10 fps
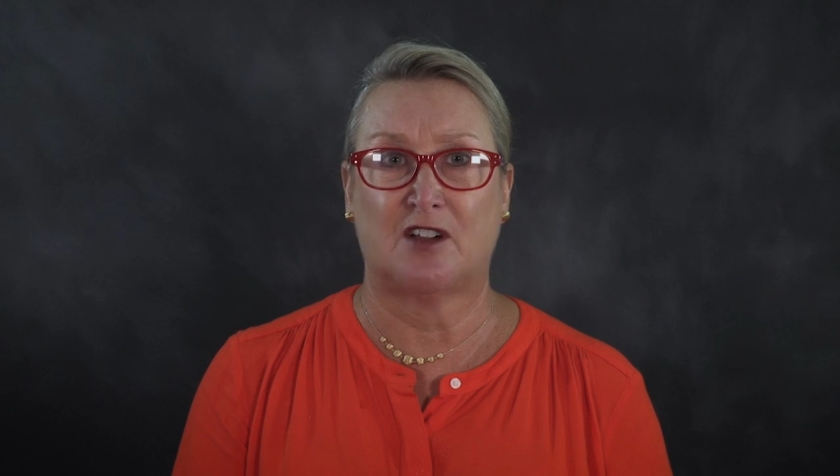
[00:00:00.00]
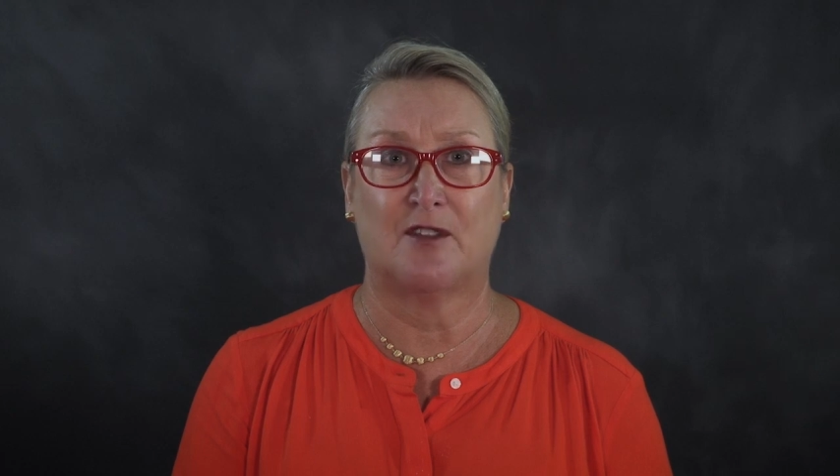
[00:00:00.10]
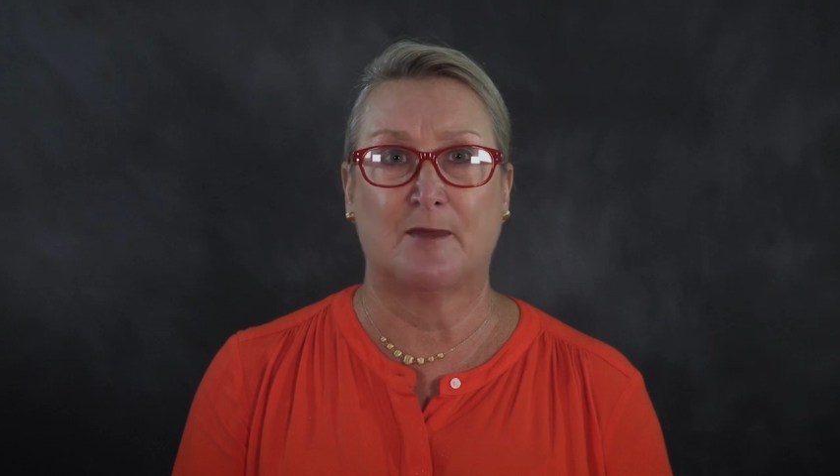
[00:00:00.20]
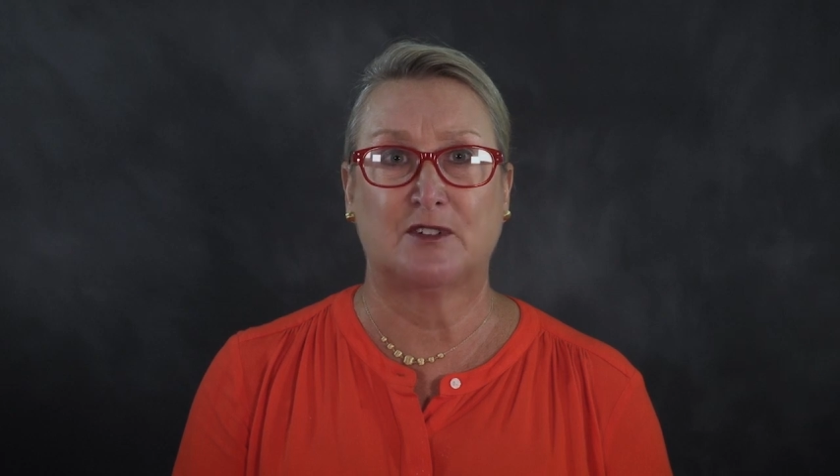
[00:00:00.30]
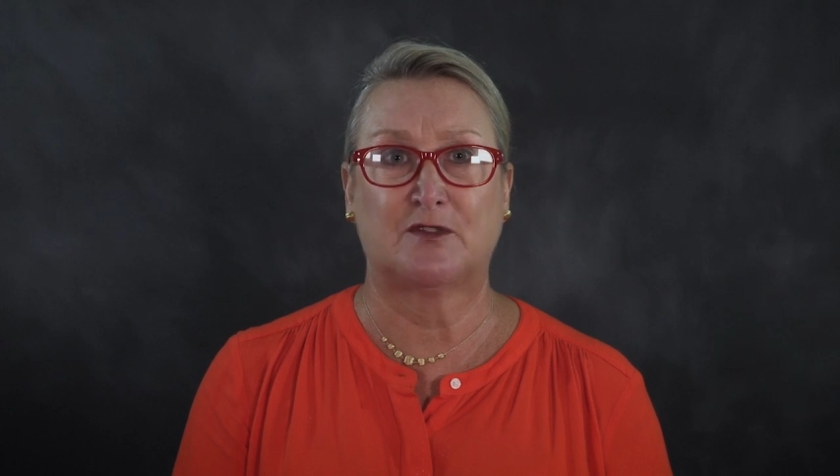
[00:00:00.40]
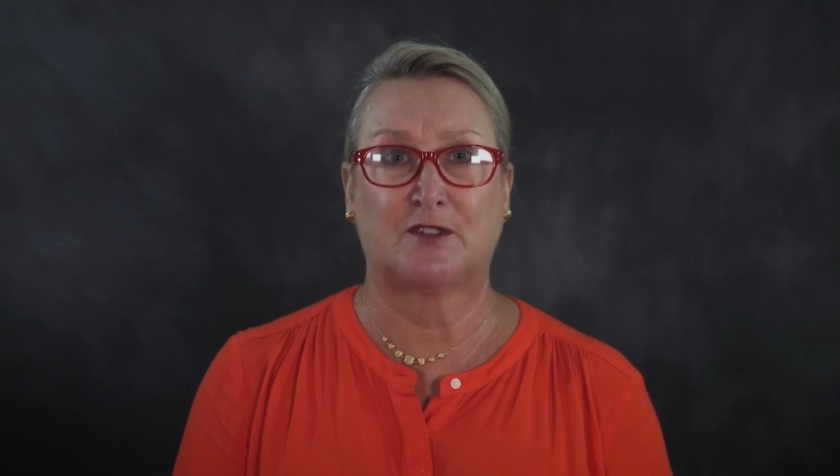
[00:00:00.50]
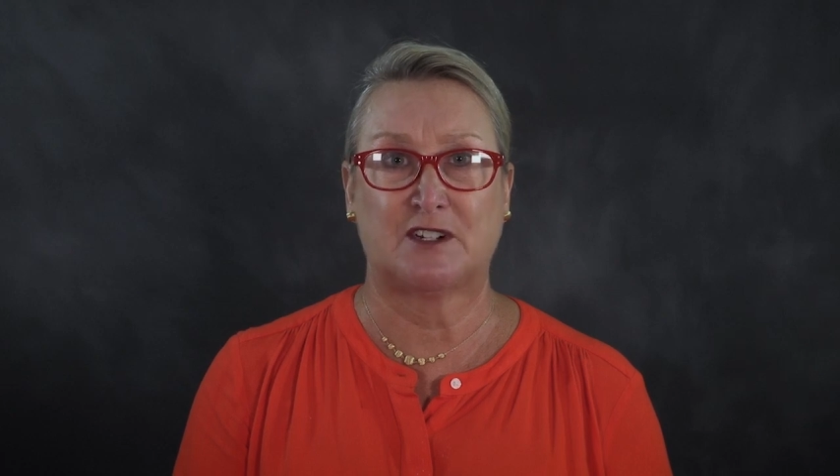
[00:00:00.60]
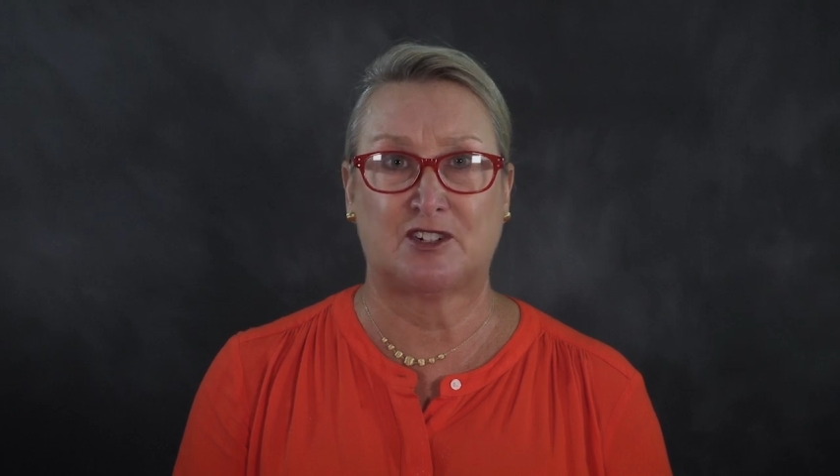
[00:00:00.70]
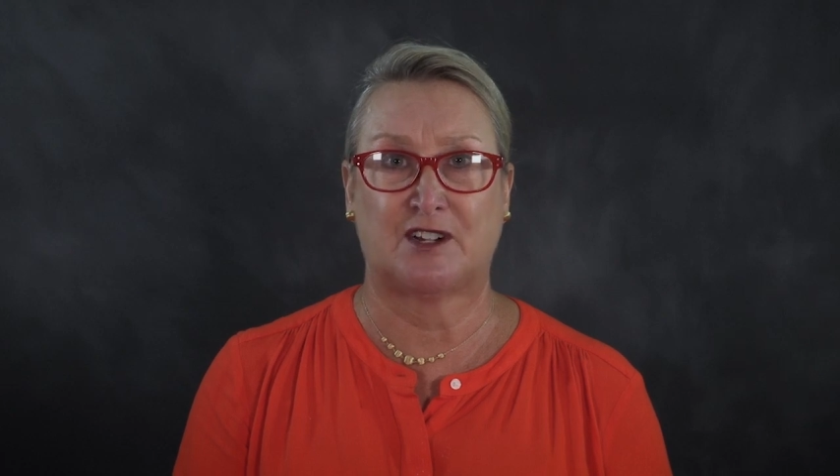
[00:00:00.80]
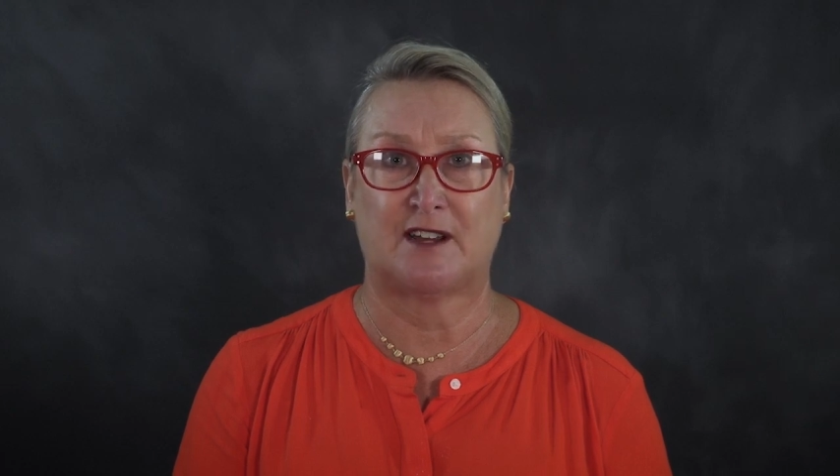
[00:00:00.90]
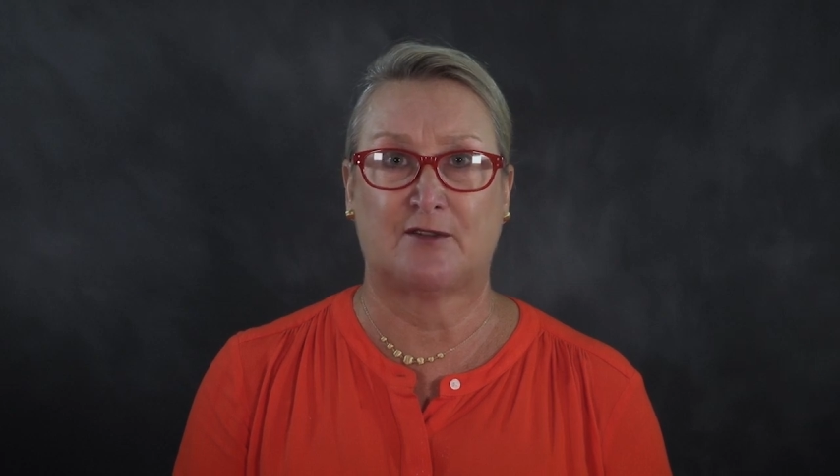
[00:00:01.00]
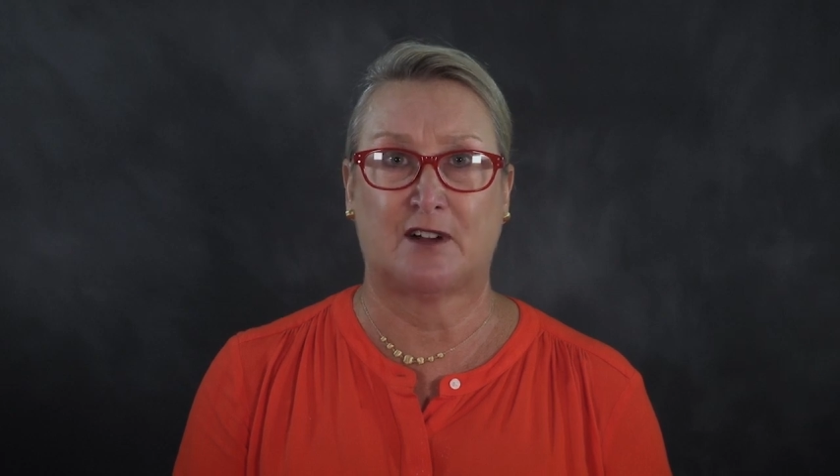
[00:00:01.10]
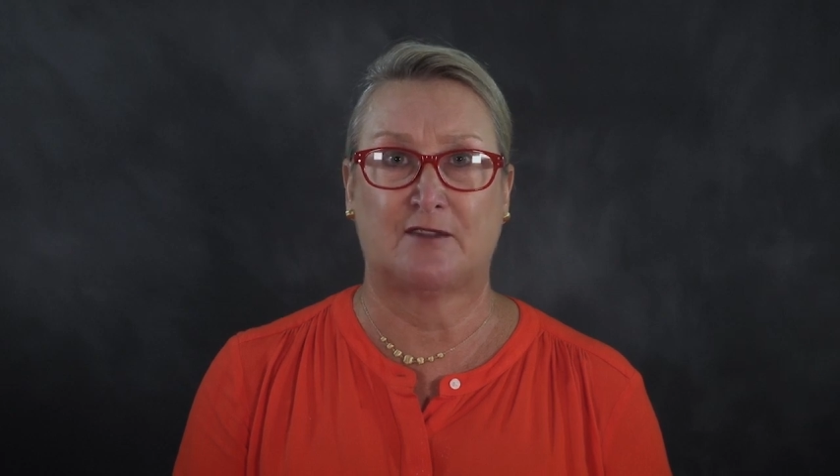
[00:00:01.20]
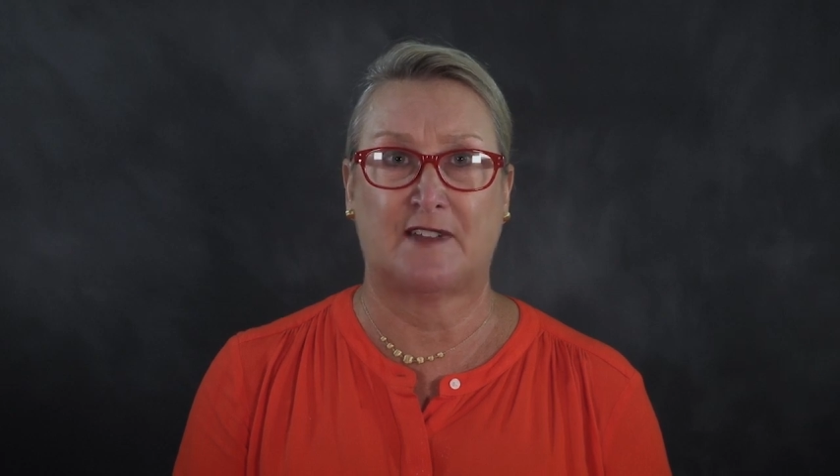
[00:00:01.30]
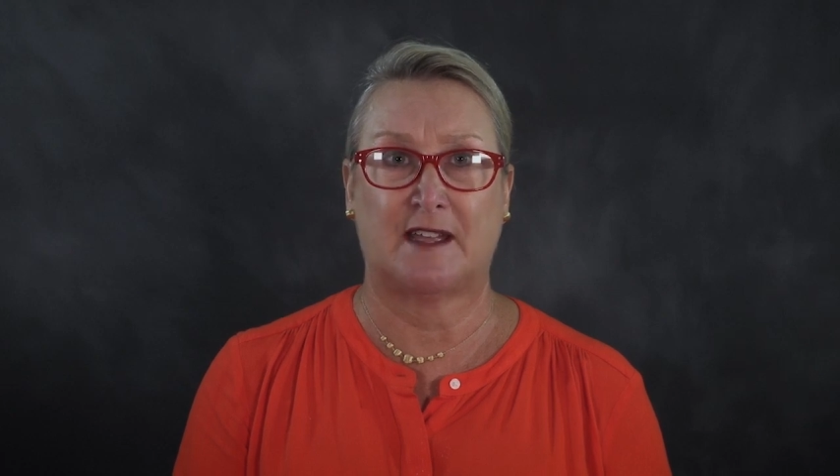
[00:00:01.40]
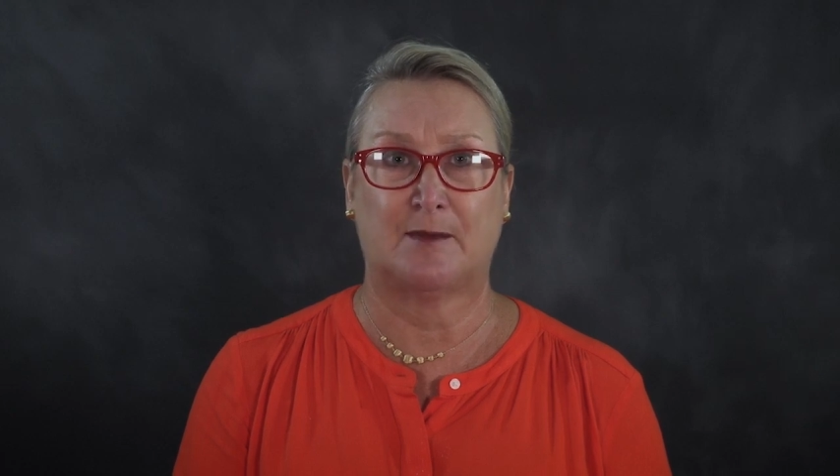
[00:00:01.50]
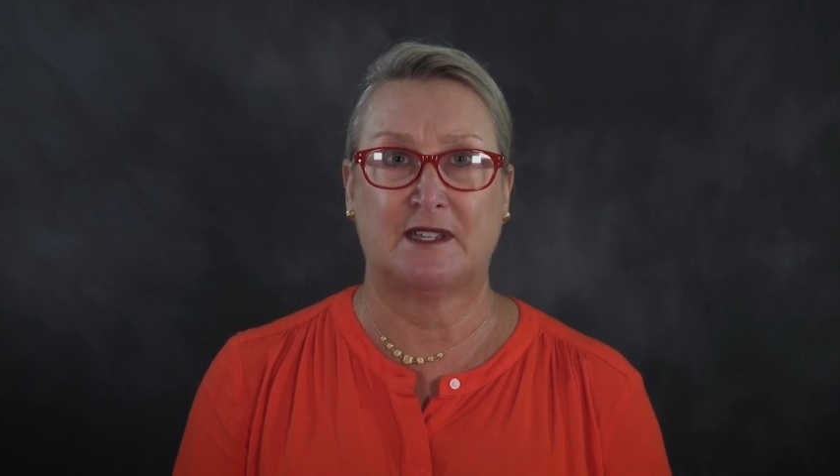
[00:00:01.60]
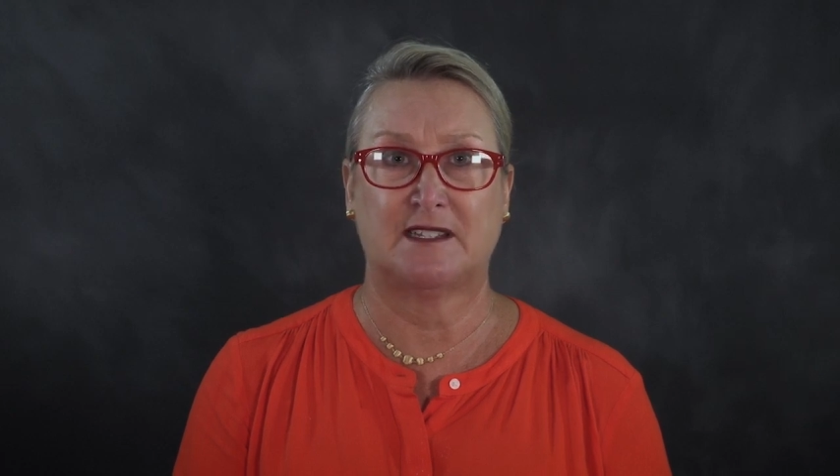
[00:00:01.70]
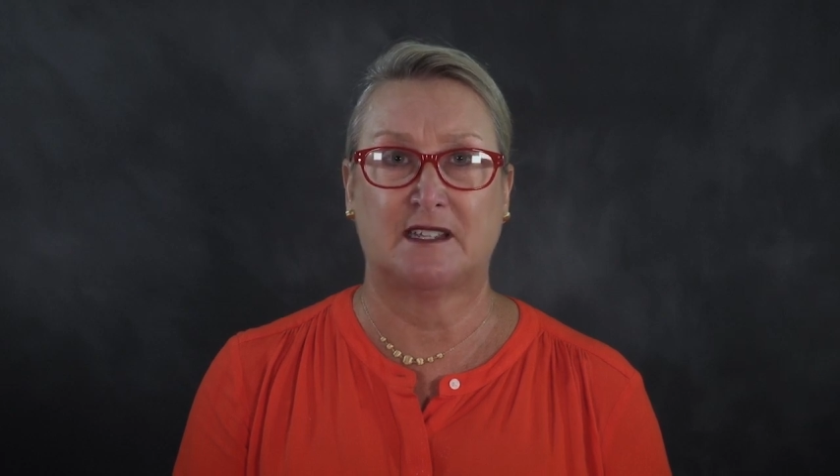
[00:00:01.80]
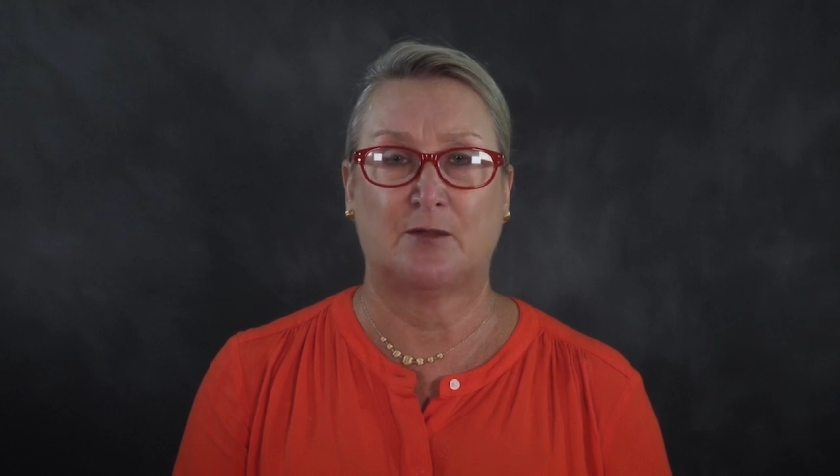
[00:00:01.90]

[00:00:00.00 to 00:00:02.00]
are the most frustrating for our families,